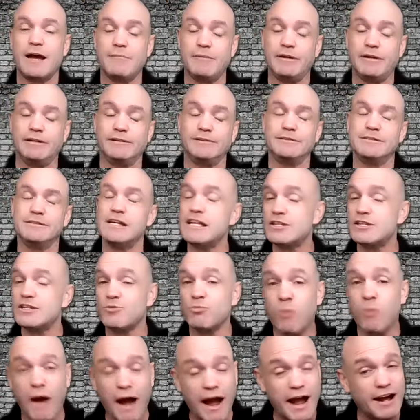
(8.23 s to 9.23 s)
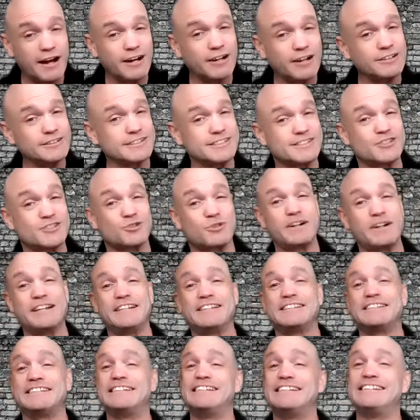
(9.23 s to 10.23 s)
I mean, it's wild, it's
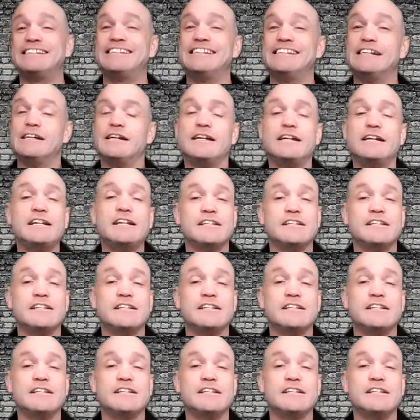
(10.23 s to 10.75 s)
crazy,